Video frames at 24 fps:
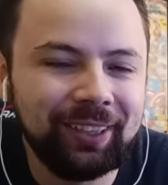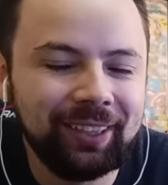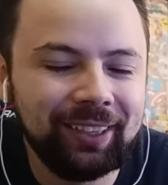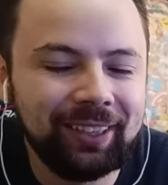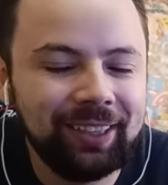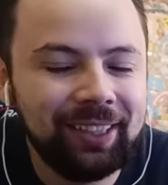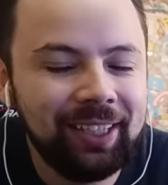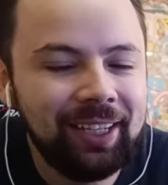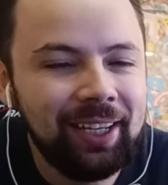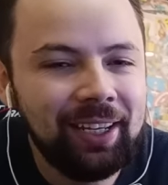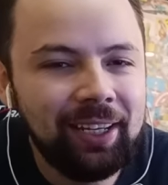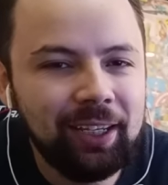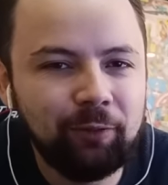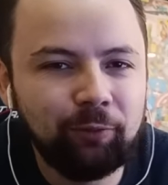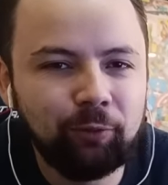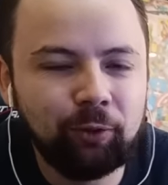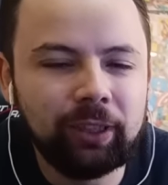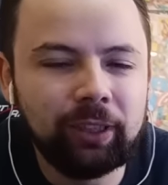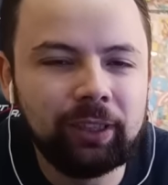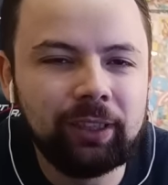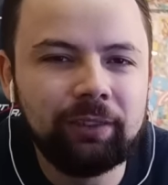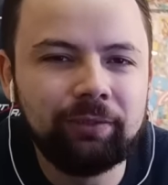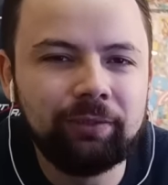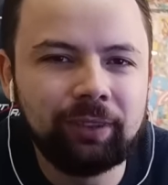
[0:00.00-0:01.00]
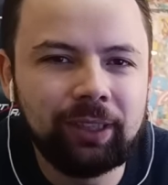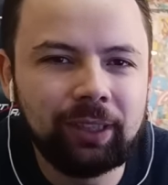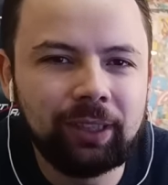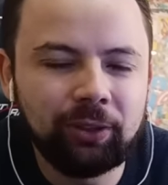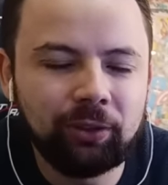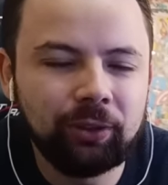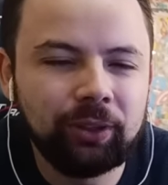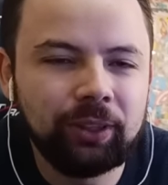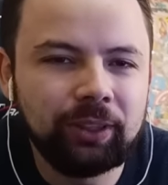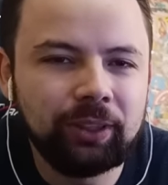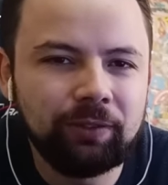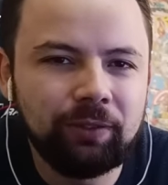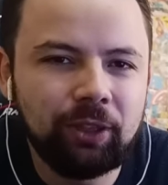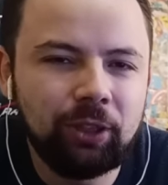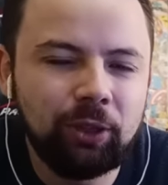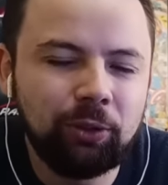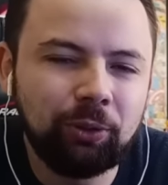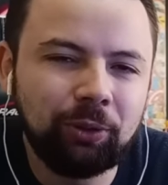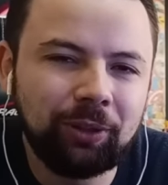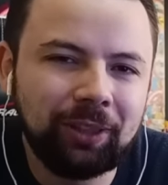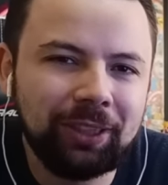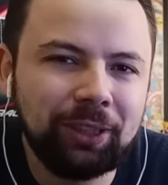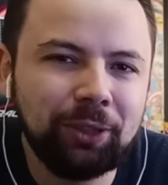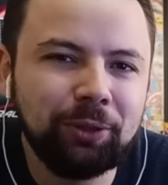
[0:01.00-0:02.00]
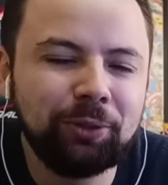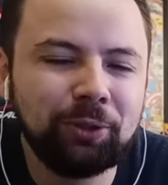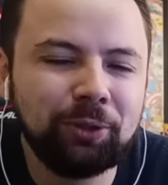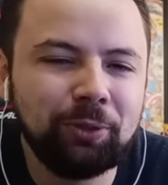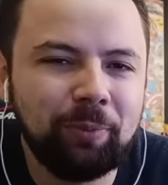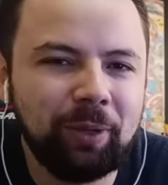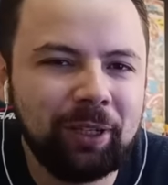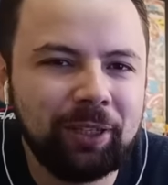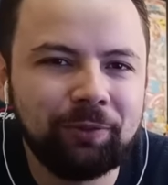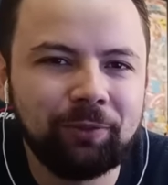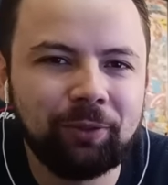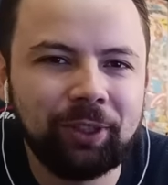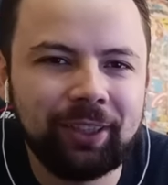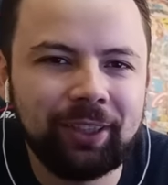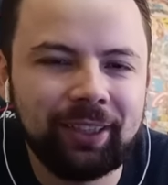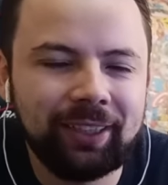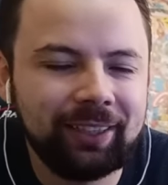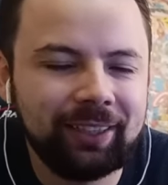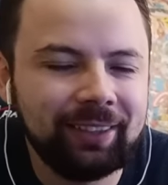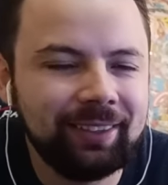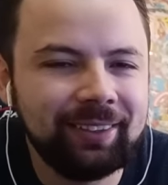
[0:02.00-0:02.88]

If you can leave a like on this video, thank you so much for that.